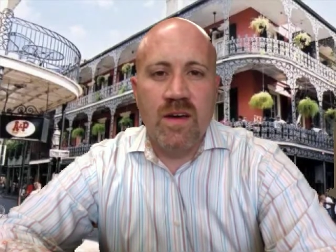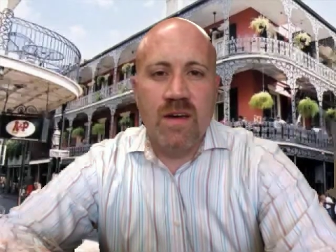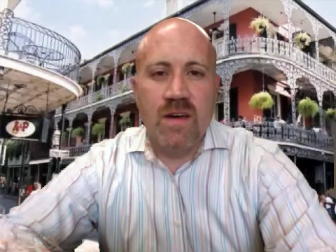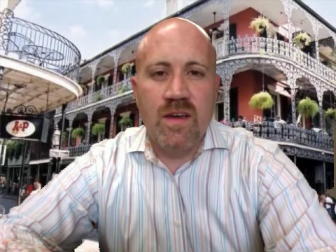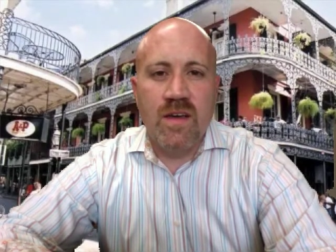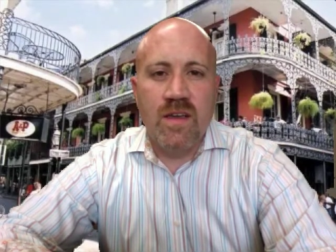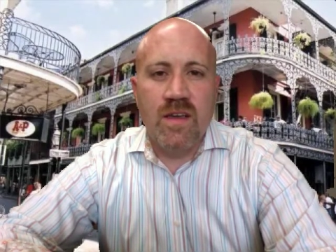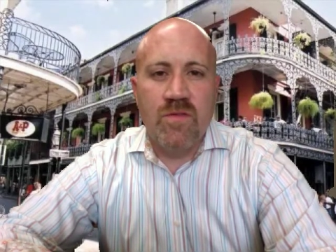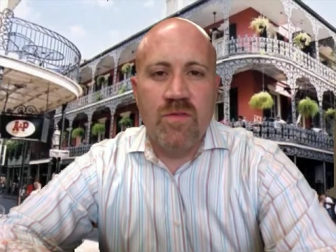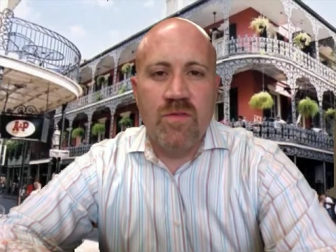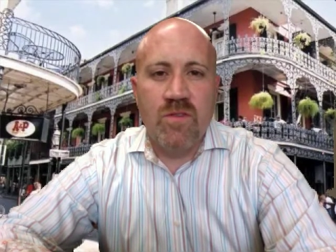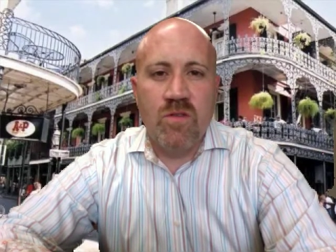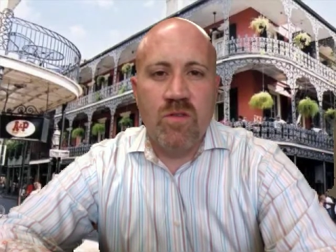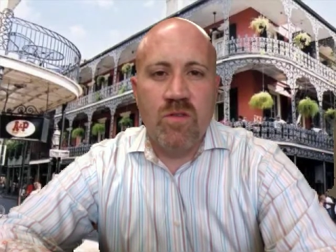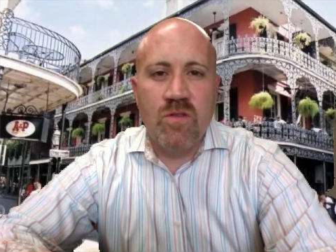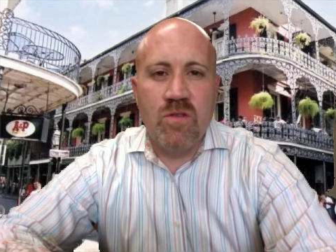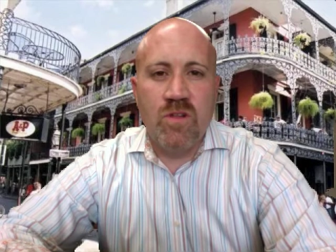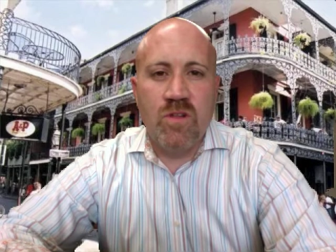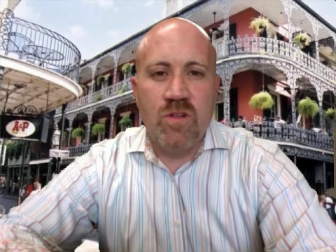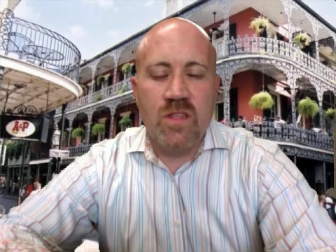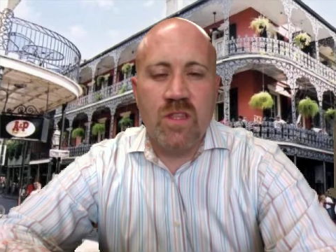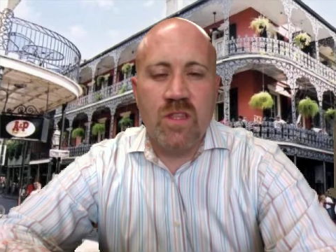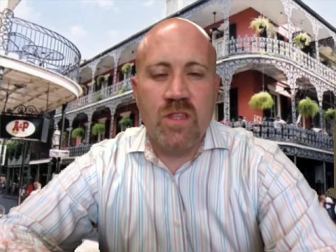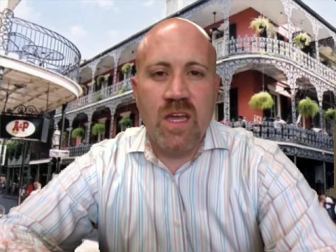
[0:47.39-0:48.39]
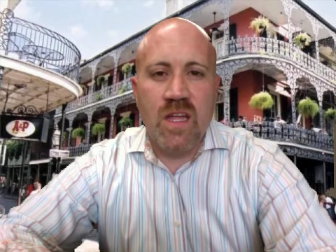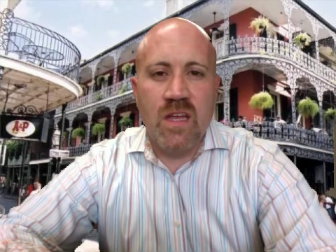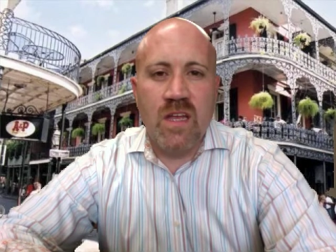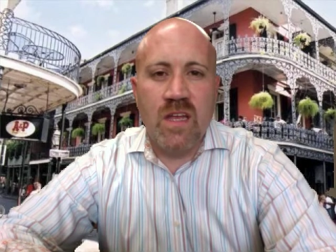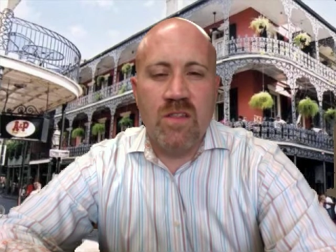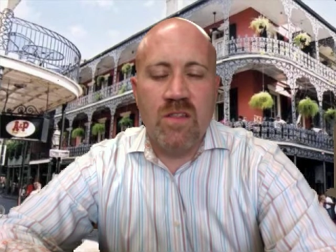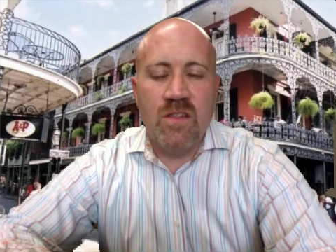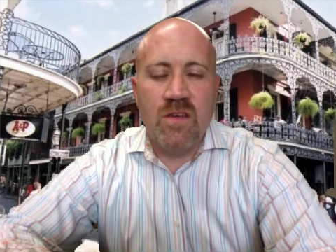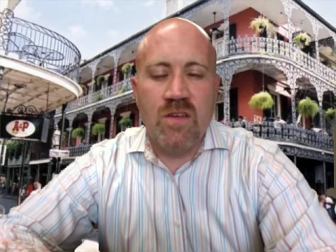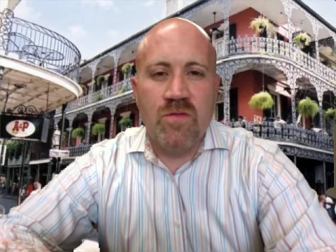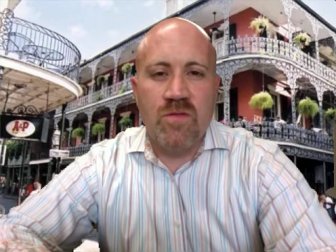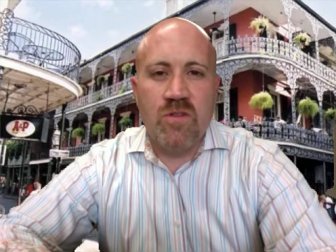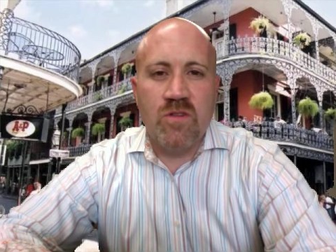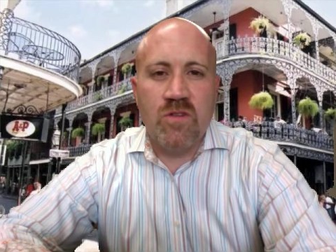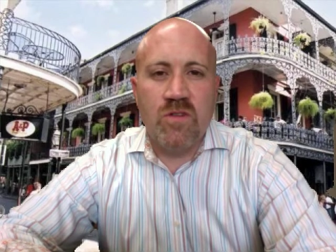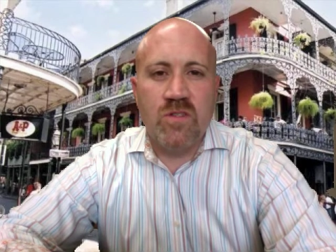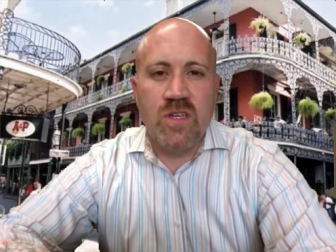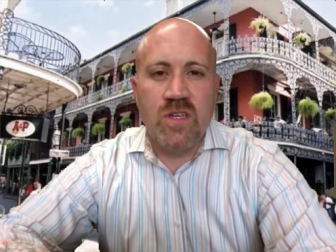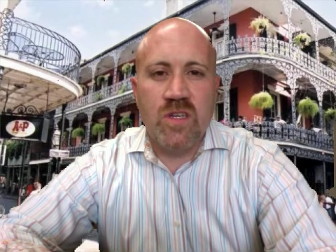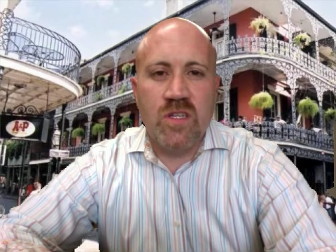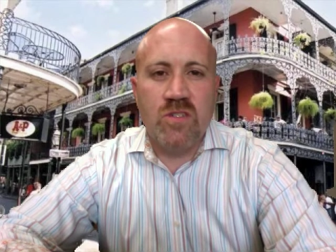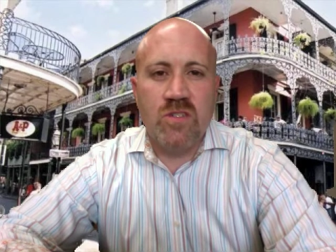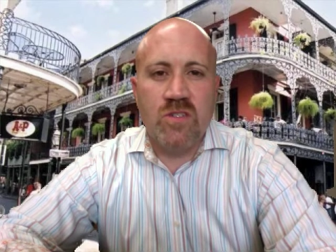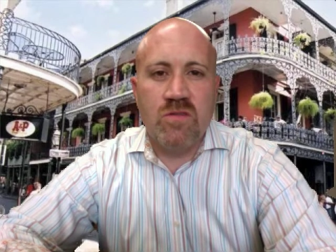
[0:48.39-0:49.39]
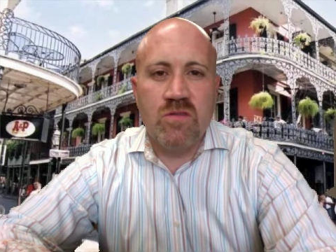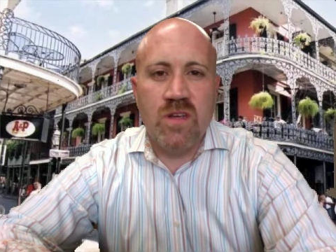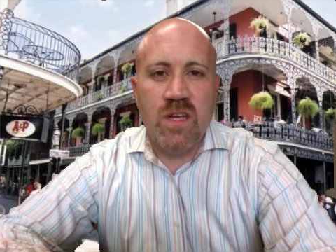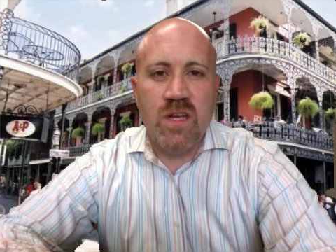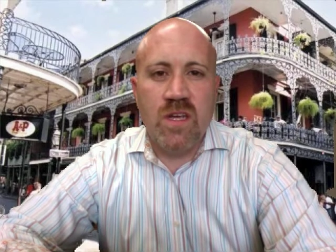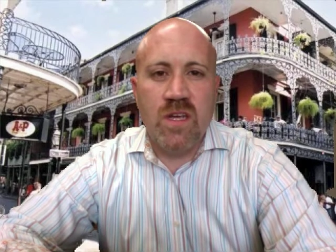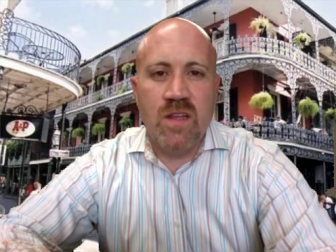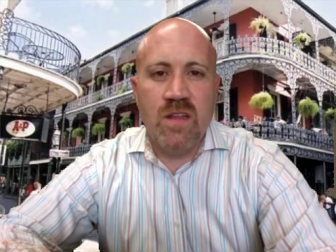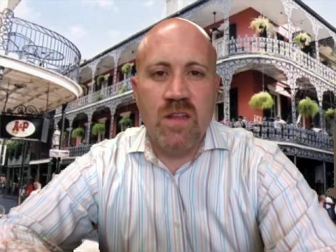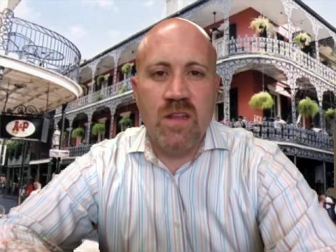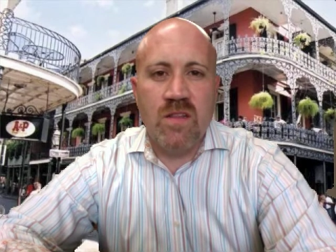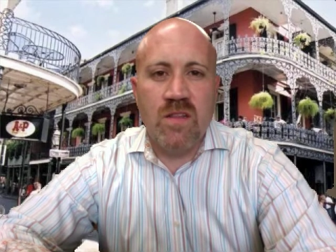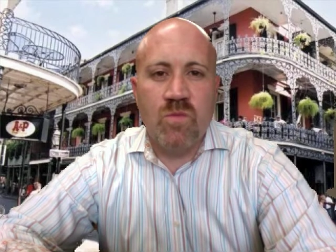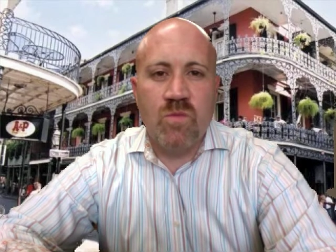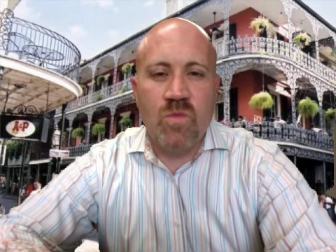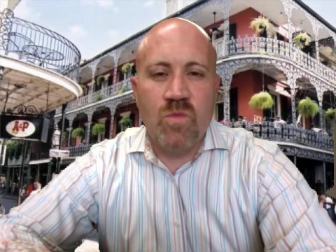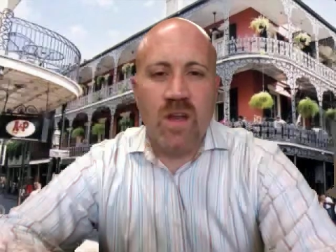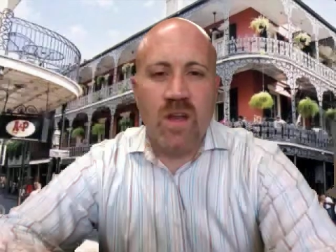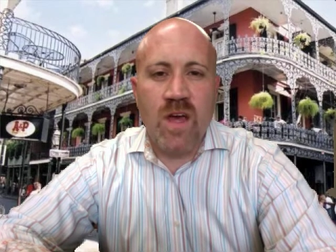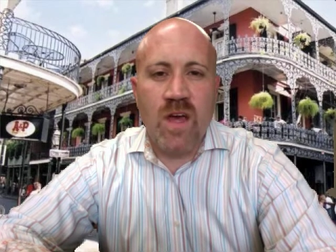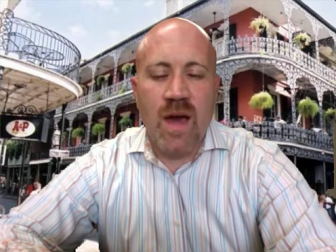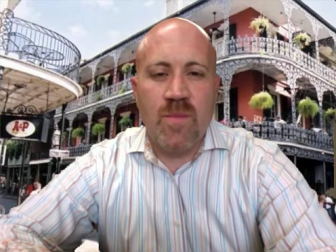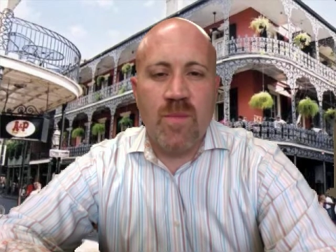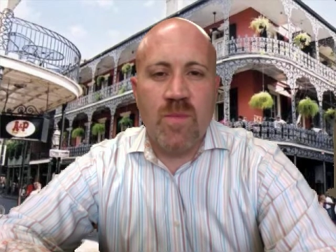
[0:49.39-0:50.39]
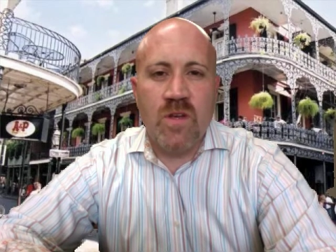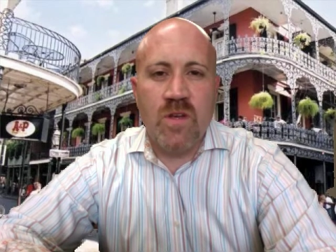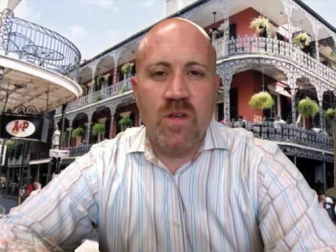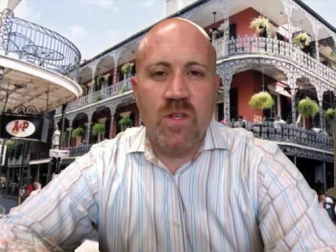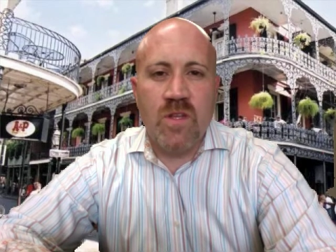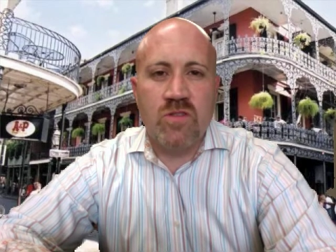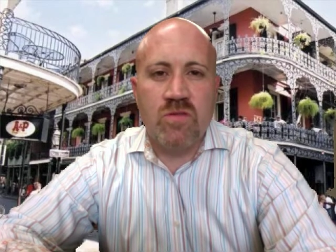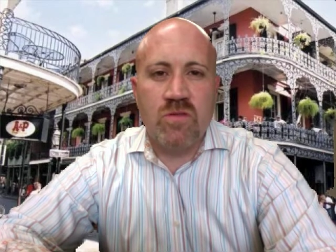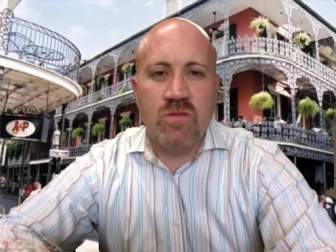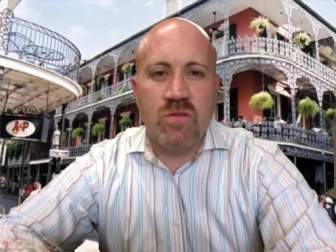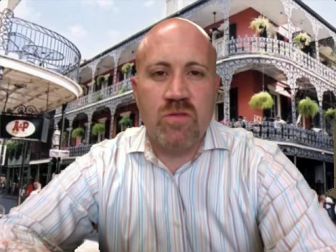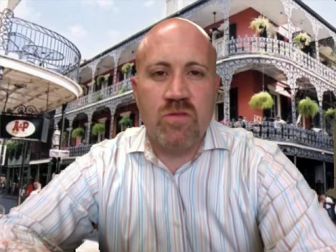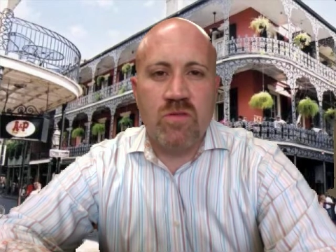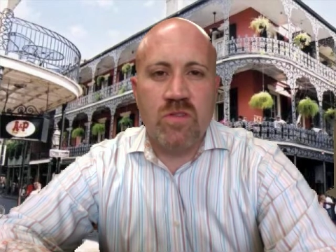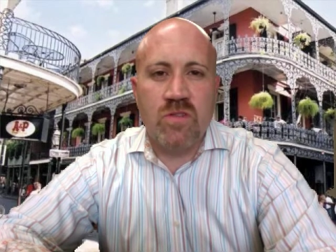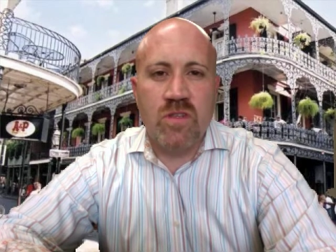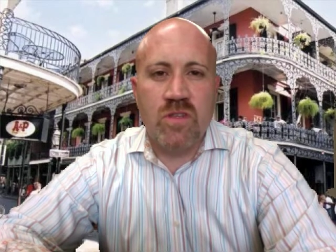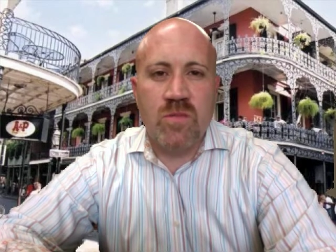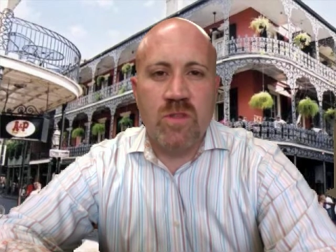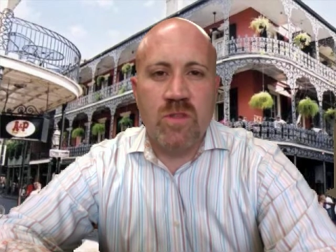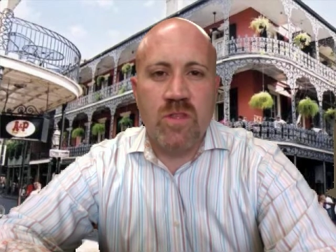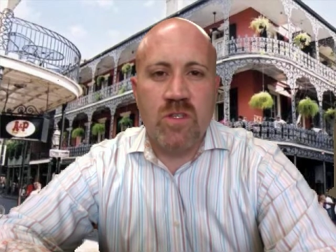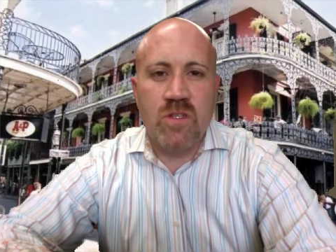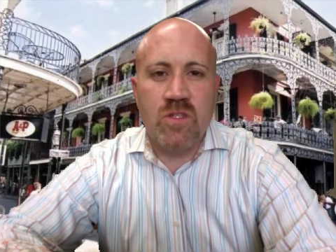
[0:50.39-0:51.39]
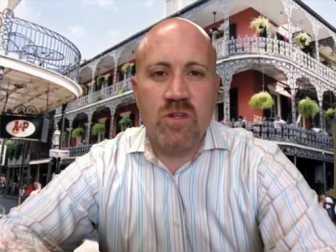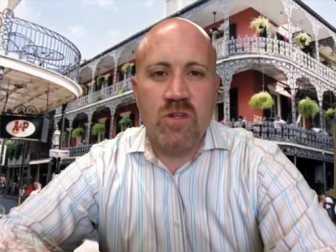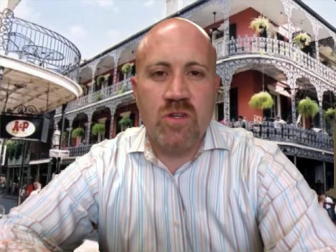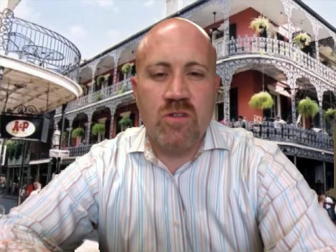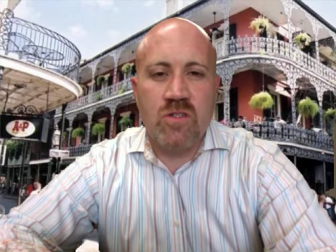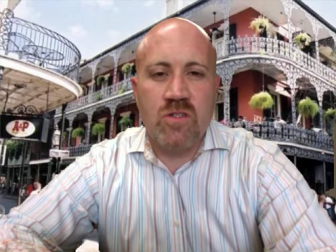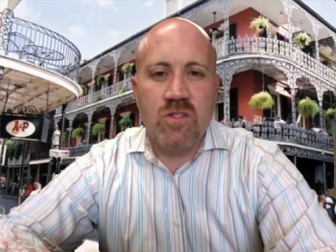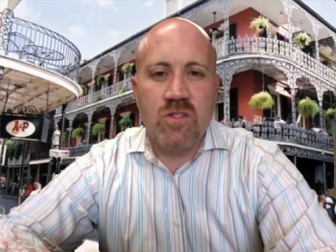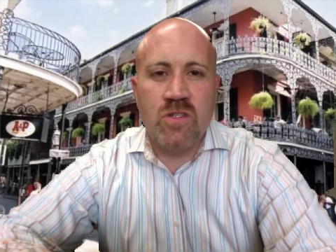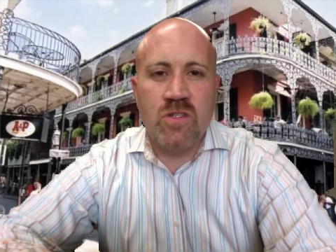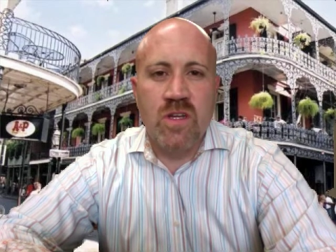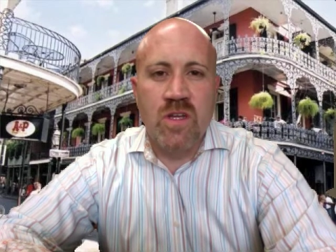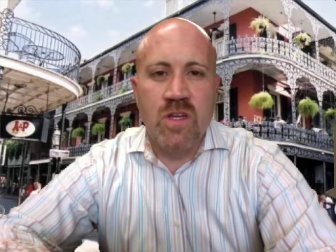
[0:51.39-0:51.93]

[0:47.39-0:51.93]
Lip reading: If you look at the end of the first century and what happened in Jerusalem and the church,